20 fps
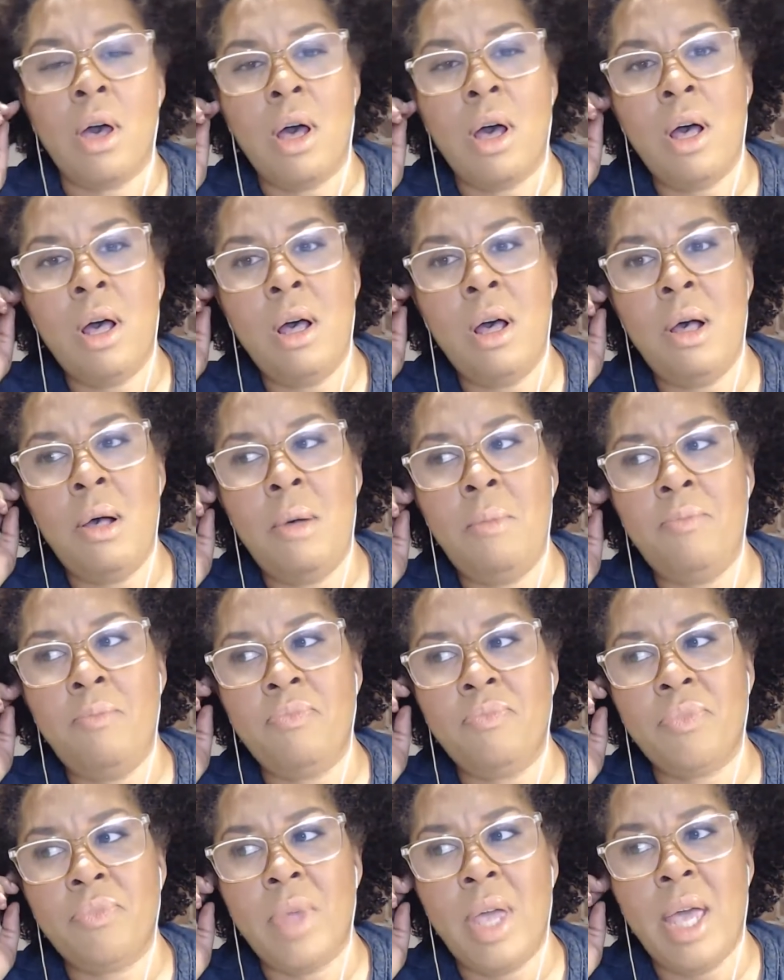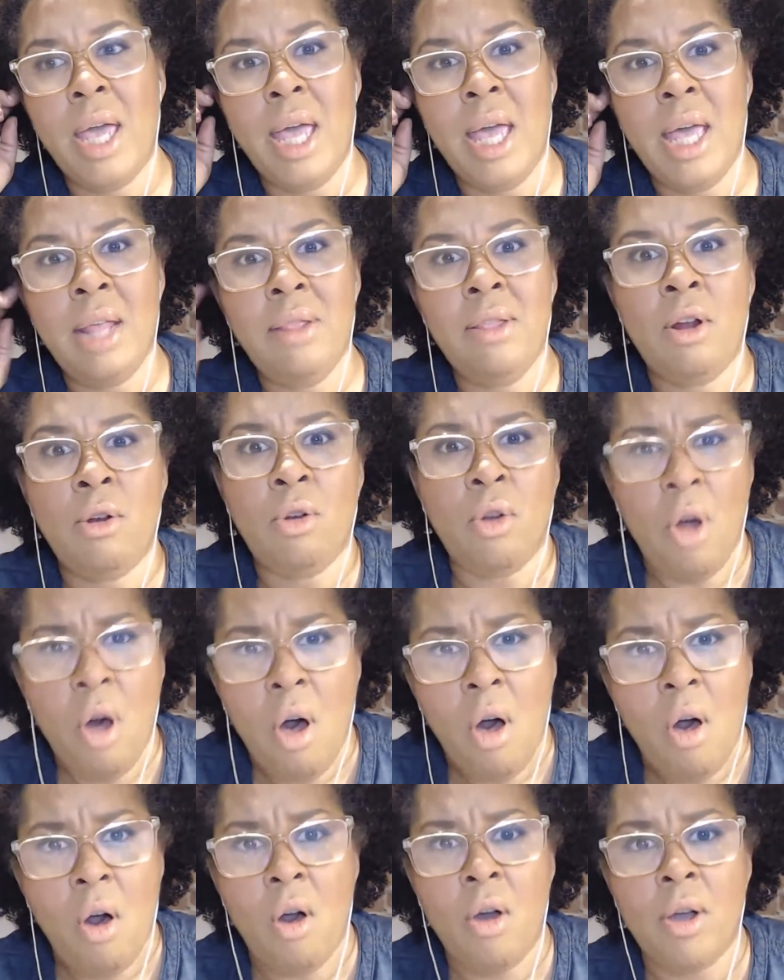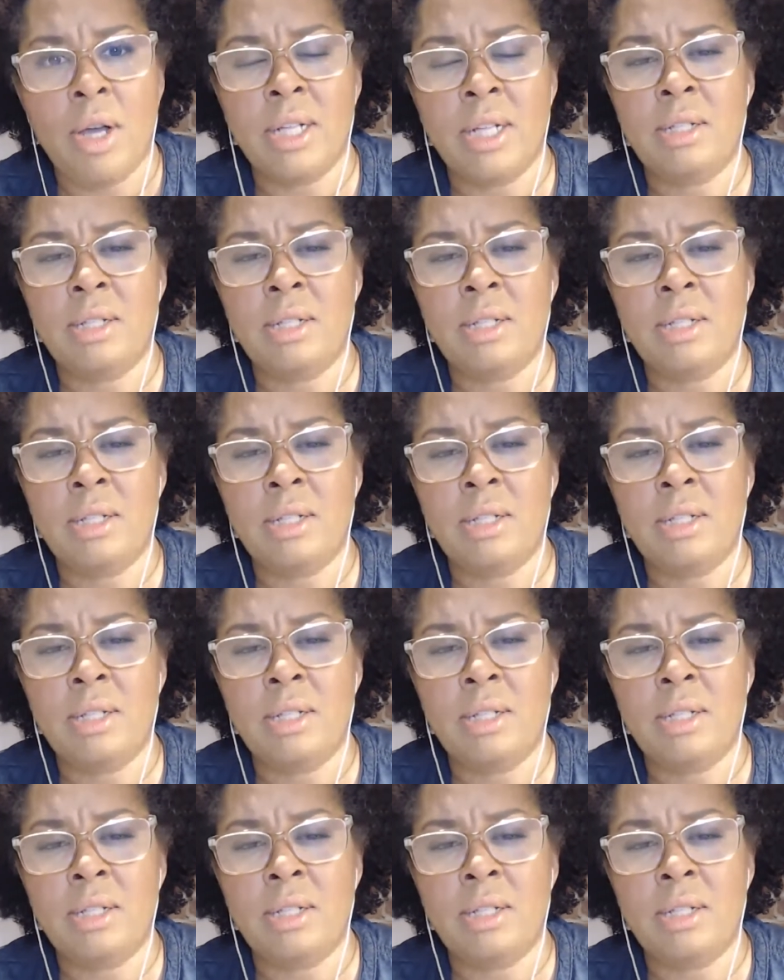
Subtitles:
and they're long.